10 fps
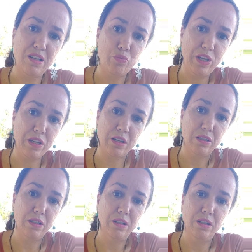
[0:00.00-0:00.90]
week,
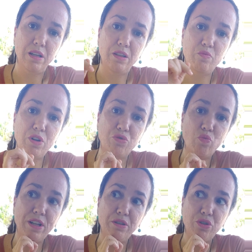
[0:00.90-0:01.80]
it was
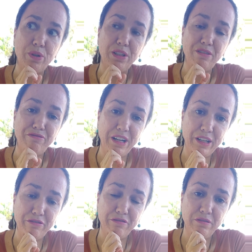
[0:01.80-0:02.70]

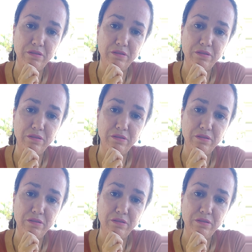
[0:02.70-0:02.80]
$1.25.